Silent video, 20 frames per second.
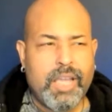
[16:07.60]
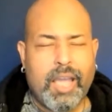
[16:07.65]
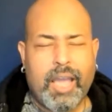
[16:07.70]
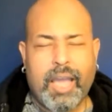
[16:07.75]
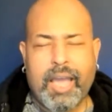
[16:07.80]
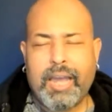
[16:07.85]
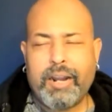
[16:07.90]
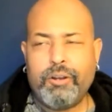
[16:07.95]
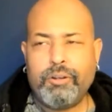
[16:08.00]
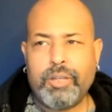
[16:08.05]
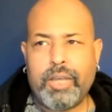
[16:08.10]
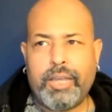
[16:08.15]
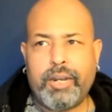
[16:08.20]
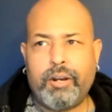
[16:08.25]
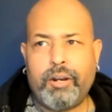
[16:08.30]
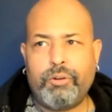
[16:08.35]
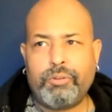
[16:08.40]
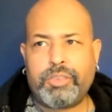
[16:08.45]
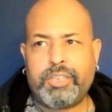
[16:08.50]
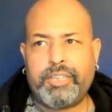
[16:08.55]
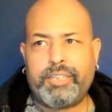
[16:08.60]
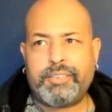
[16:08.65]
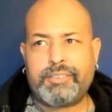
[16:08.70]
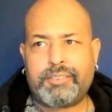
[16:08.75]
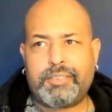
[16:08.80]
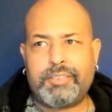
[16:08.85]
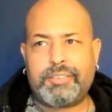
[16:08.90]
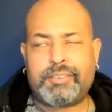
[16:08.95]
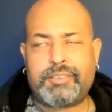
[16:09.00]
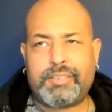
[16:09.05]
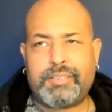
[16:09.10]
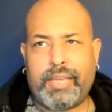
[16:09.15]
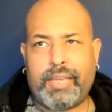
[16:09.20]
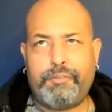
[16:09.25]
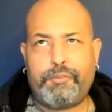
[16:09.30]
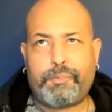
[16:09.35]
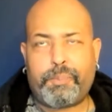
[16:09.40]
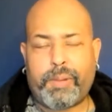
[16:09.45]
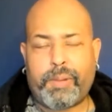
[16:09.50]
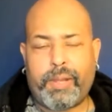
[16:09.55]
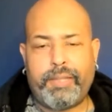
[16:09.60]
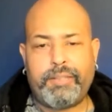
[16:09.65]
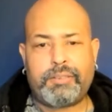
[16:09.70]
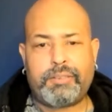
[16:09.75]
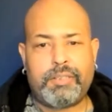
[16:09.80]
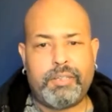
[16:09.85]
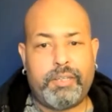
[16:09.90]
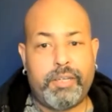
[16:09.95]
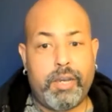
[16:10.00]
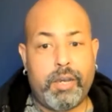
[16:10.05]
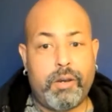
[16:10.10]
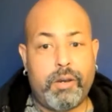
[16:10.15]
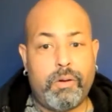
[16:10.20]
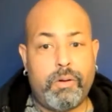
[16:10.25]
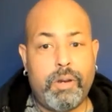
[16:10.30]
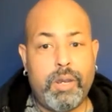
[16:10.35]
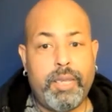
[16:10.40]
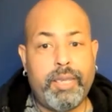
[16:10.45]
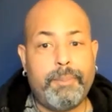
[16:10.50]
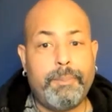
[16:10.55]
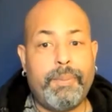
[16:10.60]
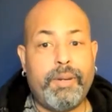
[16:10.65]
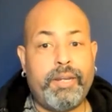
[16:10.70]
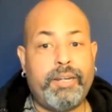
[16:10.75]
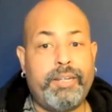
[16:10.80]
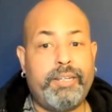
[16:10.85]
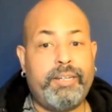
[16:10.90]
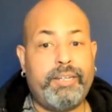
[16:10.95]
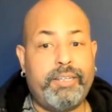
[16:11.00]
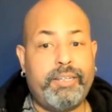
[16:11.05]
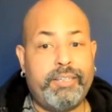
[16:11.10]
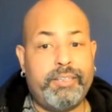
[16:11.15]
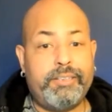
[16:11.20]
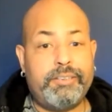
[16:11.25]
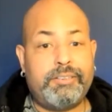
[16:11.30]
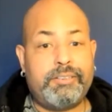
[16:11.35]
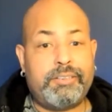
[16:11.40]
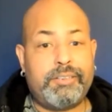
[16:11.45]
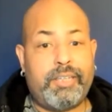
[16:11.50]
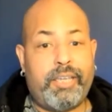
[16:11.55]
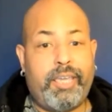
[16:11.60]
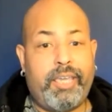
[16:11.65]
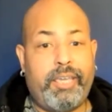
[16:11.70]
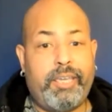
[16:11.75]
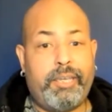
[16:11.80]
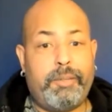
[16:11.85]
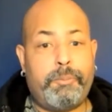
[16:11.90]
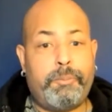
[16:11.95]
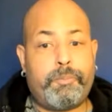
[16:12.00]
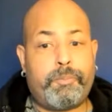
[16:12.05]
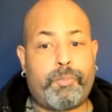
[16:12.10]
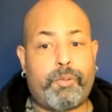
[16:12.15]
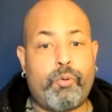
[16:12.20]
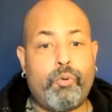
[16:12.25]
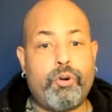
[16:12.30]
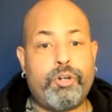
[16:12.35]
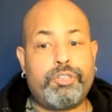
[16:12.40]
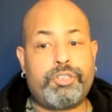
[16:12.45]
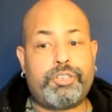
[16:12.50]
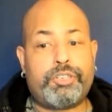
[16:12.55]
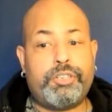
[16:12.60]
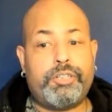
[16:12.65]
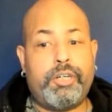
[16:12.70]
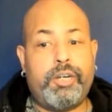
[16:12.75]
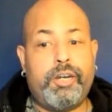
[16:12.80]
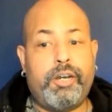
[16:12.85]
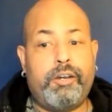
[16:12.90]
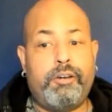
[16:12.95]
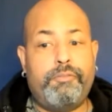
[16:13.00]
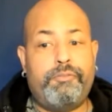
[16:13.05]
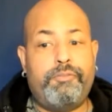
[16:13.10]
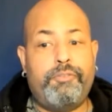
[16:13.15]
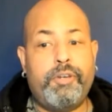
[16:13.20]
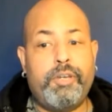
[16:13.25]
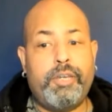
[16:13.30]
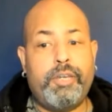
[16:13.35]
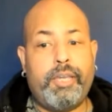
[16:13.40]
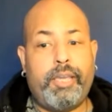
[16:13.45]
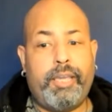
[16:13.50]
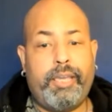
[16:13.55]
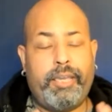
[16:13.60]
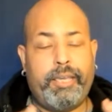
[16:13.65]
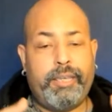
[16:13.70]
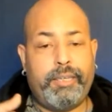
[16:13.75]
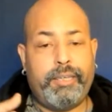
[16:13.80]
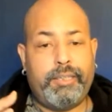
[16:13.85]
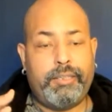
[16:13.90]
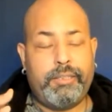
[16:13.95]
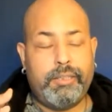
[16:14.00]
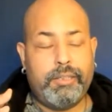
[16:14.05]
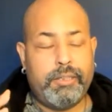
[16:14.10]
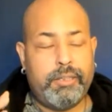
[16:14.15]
I don't think it's a safe place to go, but it is a portion of a